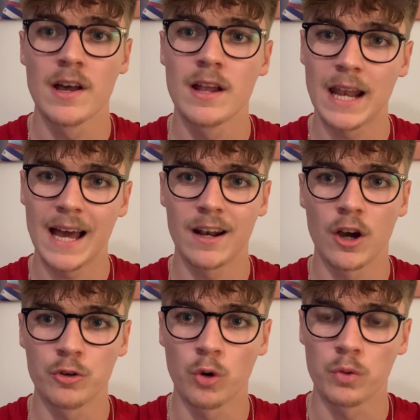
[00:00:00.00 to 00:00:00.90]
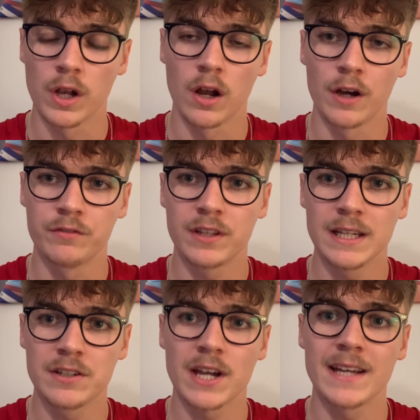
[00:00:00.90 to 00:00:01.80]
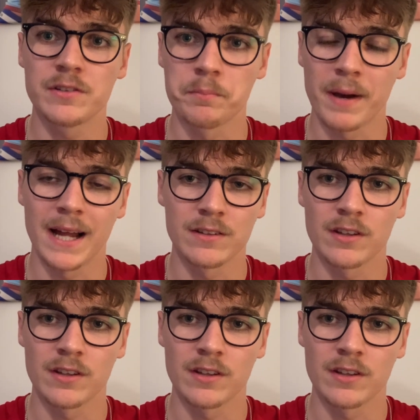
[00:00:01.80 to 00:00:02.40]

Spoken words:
let alone all the live DJs and bands